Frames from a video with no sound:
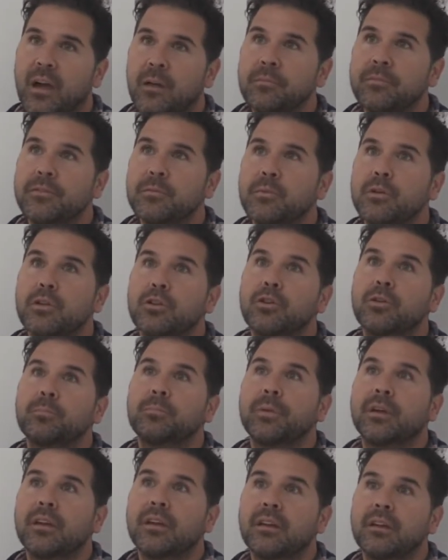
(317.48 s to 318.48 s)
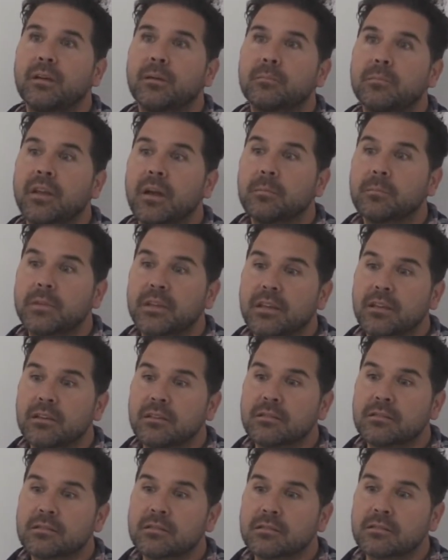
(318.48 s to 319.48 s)
I'm from Alert Bay, I'm
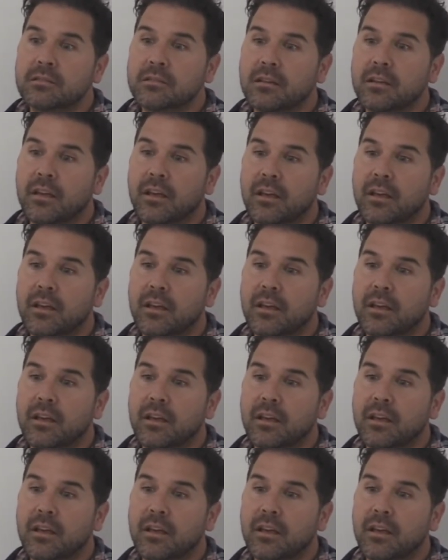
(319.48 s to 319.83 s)
Numgis,